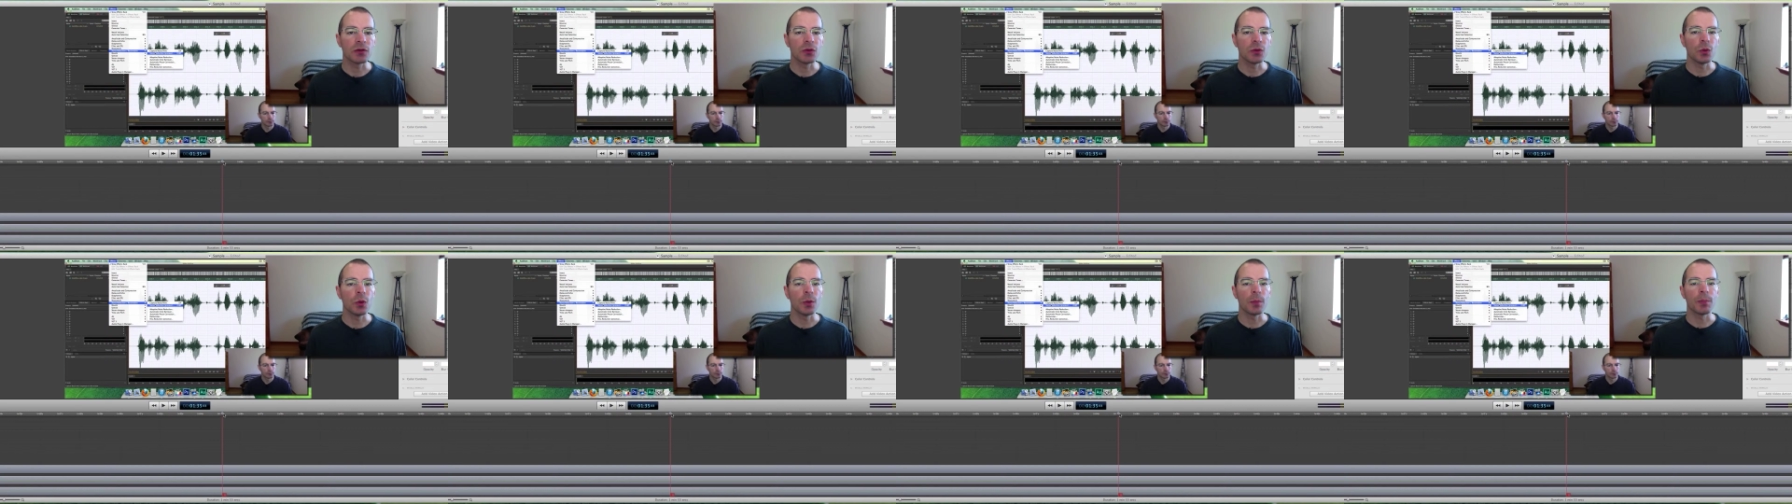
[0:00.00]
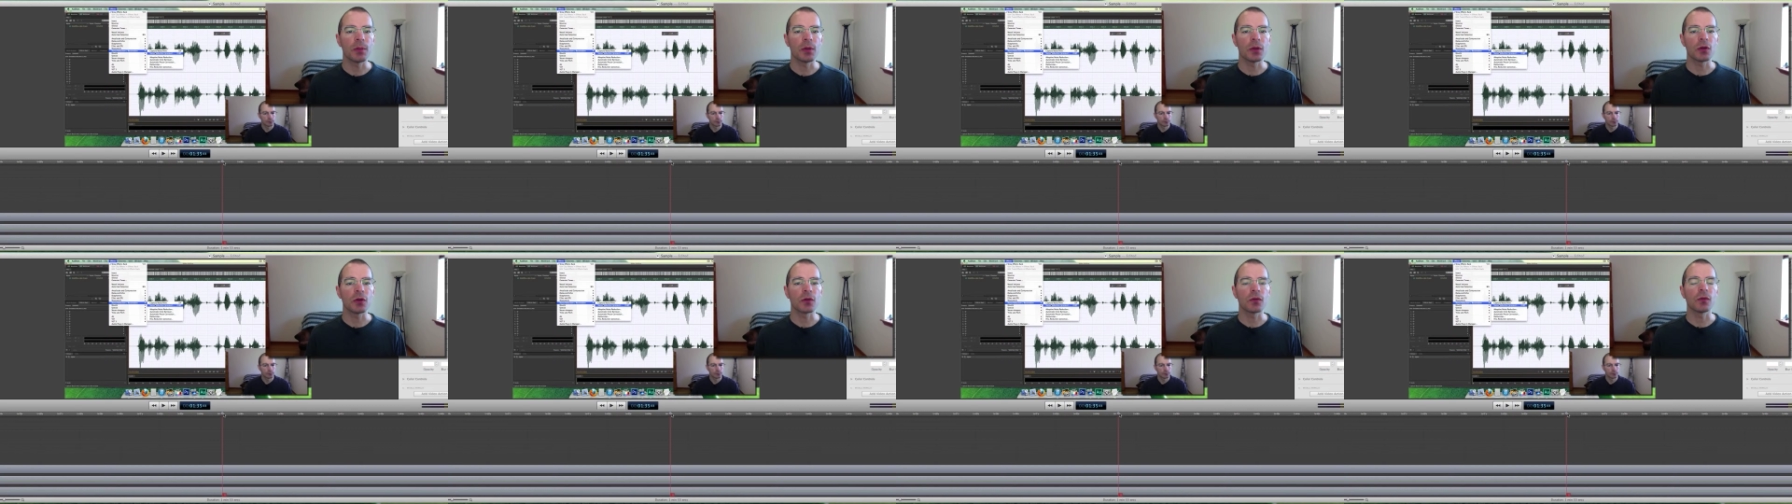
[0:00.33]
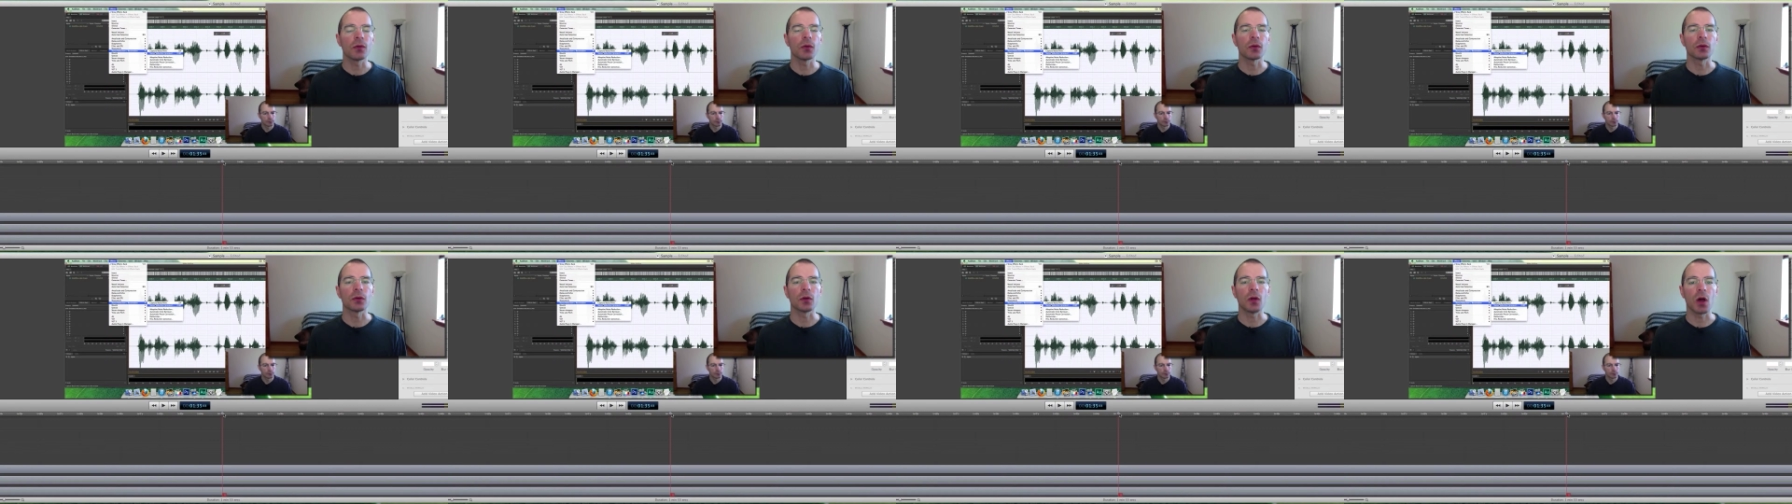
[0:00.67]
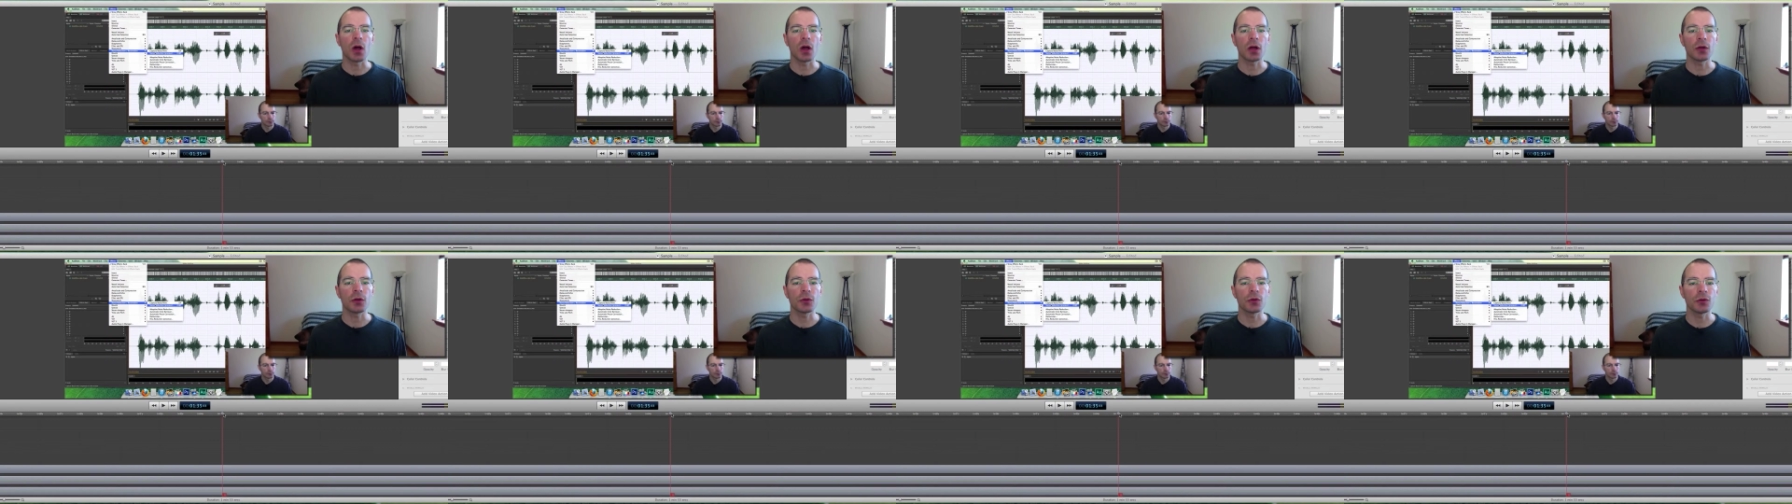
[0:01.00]
to appear for a
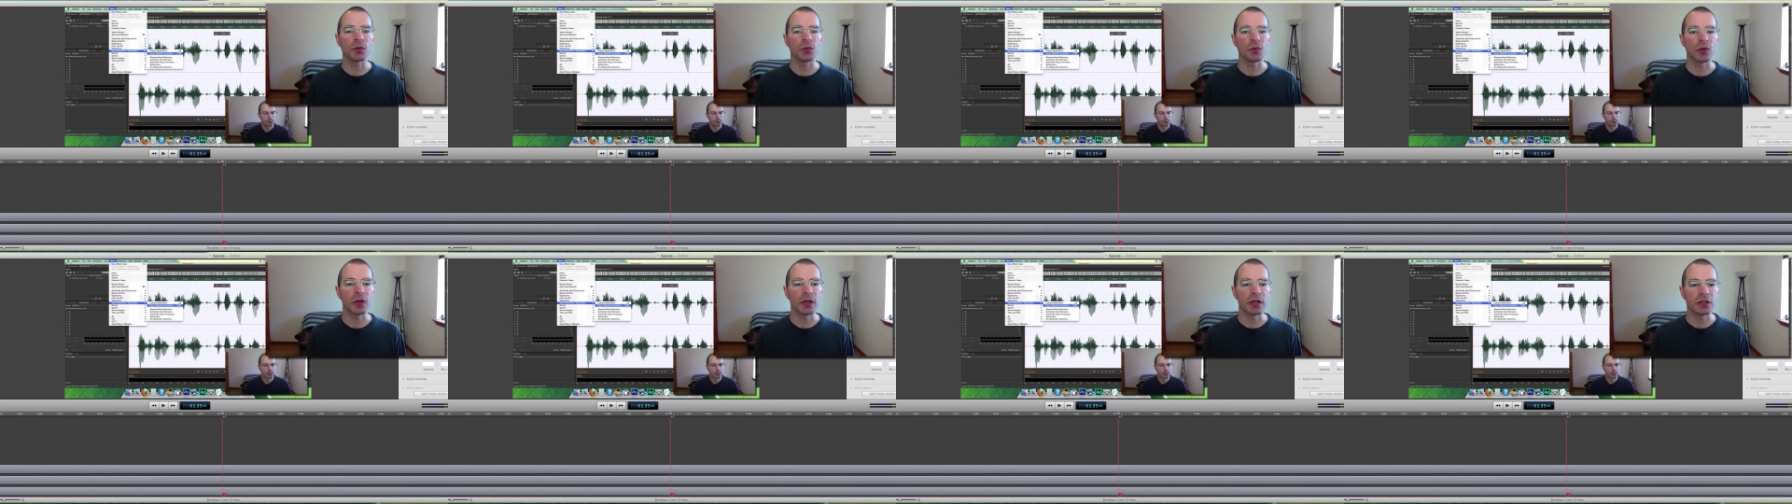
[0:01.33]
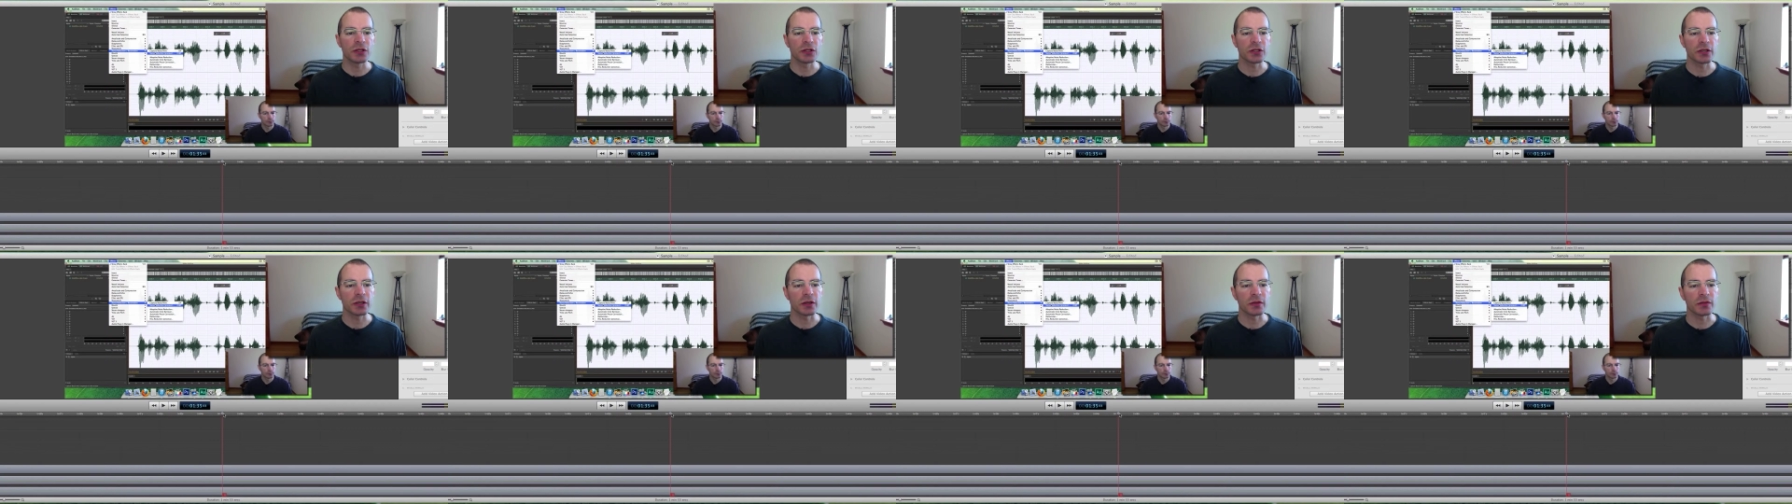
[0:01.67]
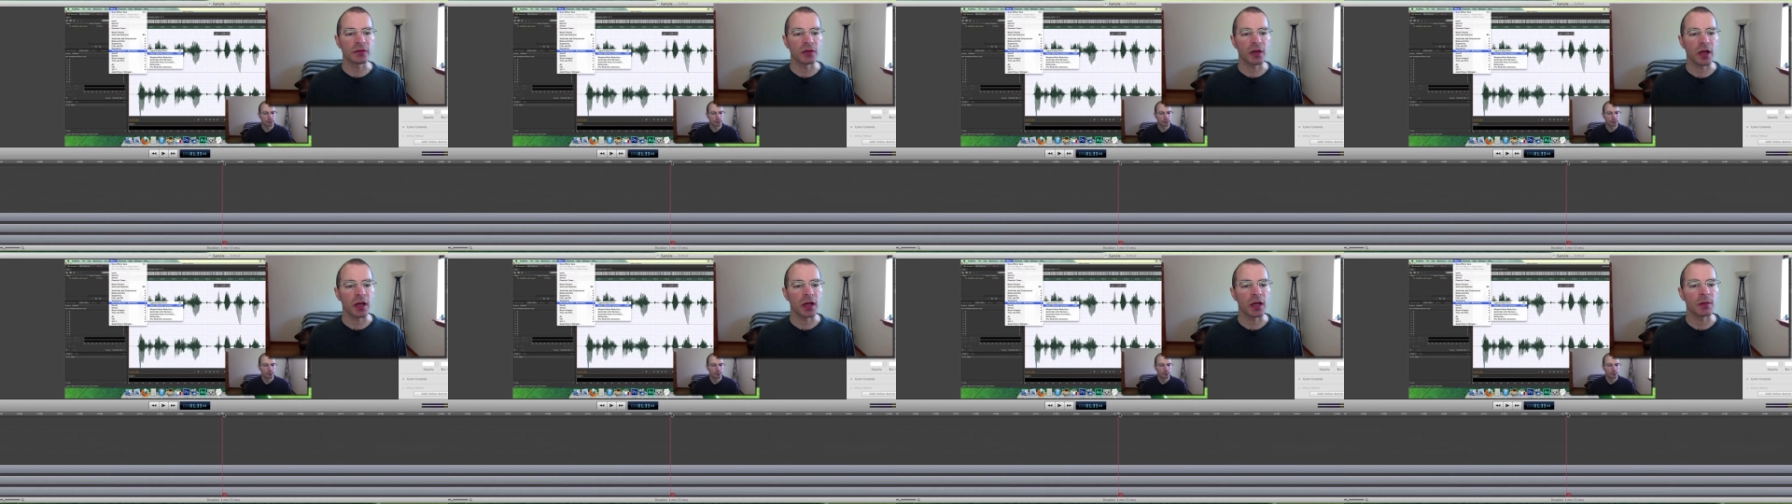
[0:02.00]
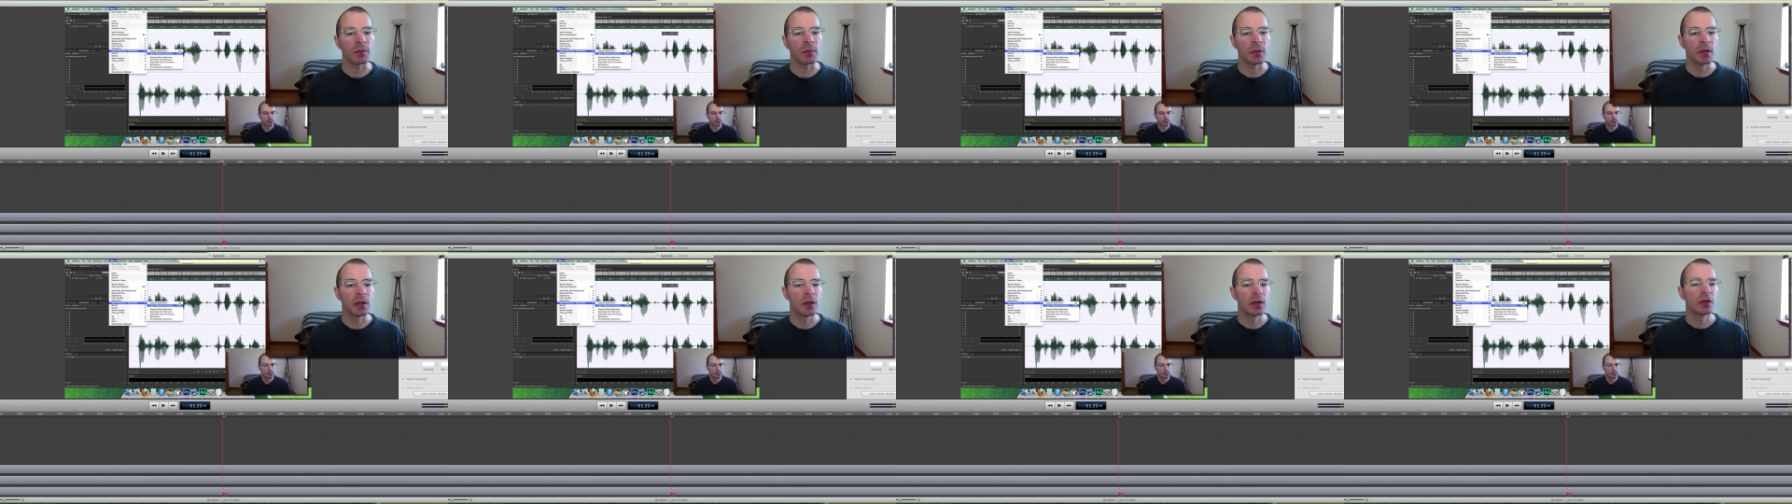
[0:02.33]
longer duration of time